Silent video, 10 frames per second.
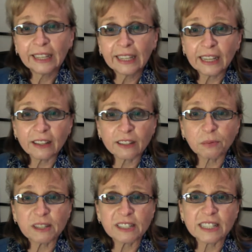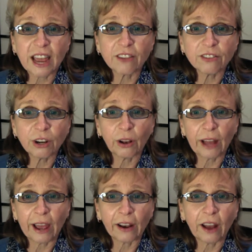In this presentation, I'll
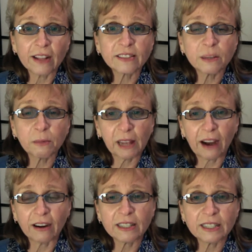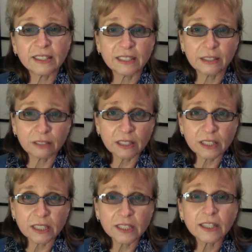outline similarities and
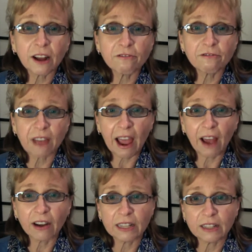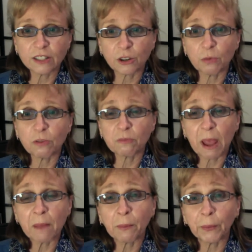differences that I've found in this group of
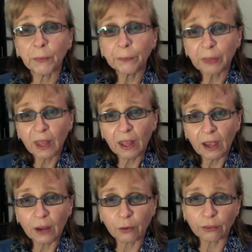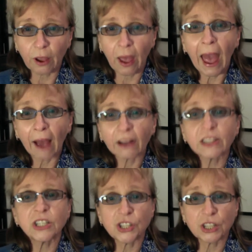people, and also how
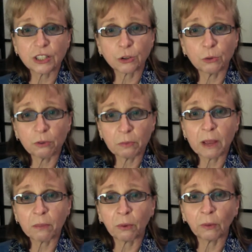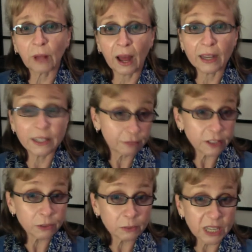teaching this group of people
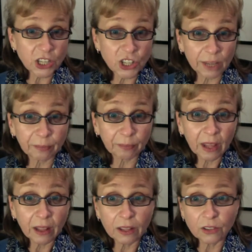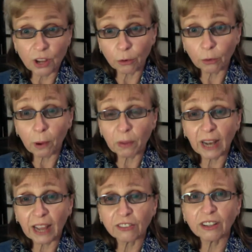differs from teaching the general
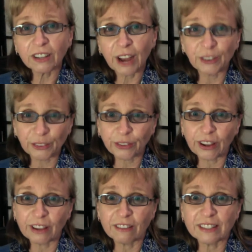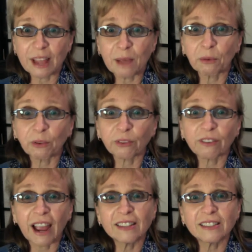population, and also give examples
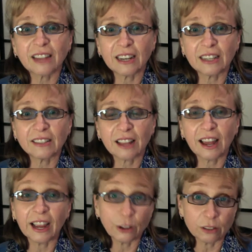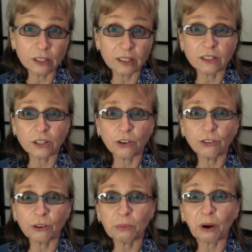of case studies using this
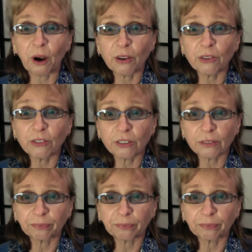dosha approach.